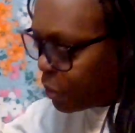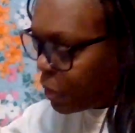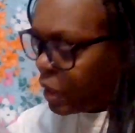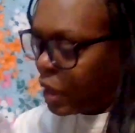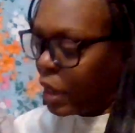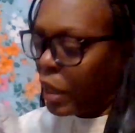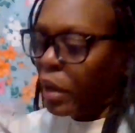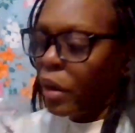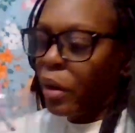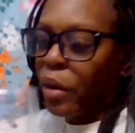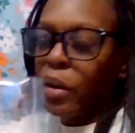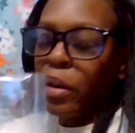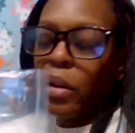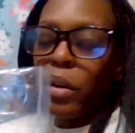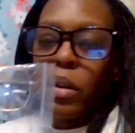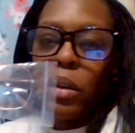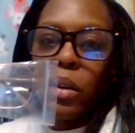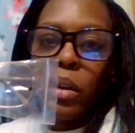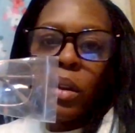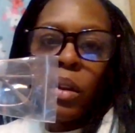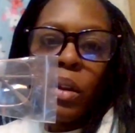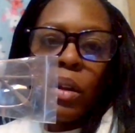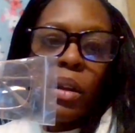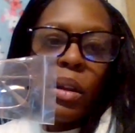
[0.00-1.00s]
pair
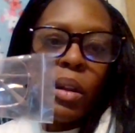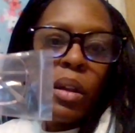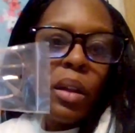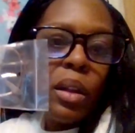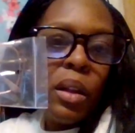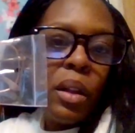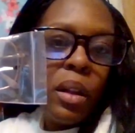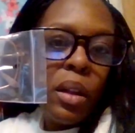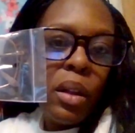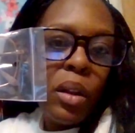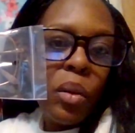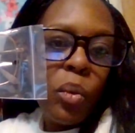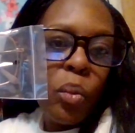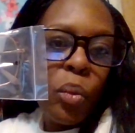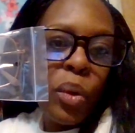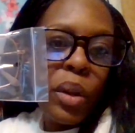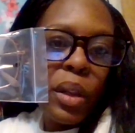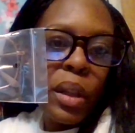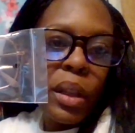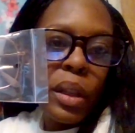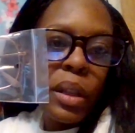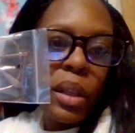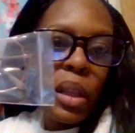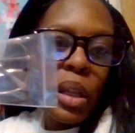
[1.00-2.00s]

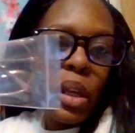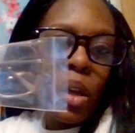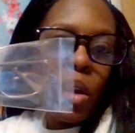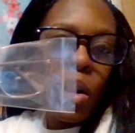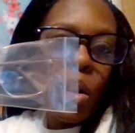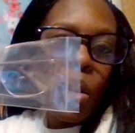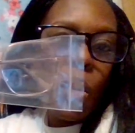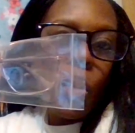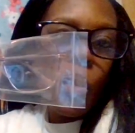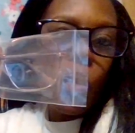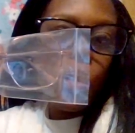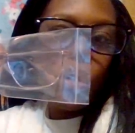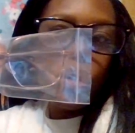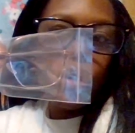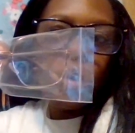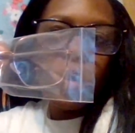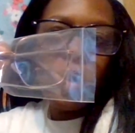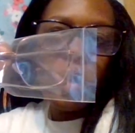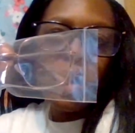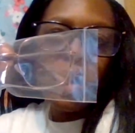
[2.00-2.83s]
with the gold